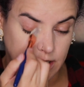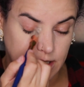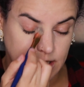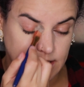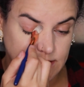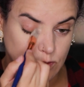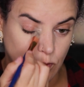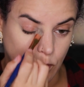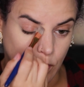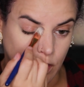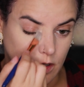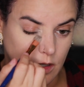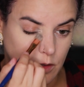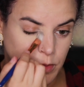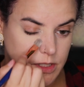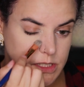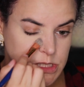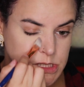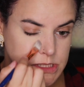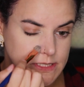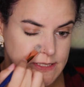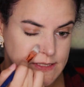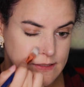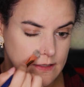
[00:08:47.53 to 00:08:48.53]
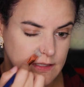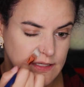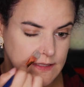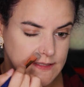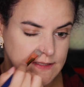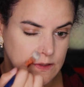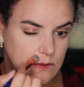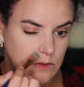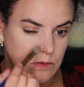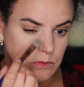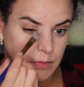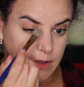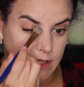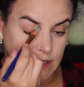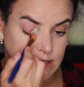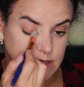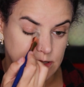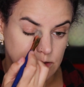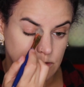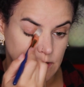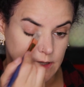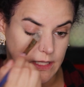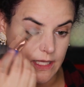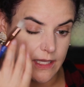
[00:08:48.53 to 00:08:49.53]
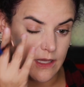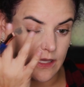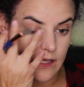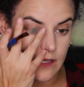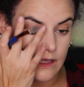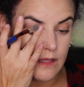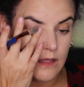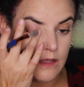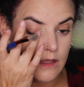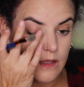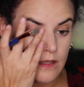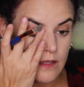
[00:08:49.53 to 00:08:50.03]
It is workable just on its own, but I do like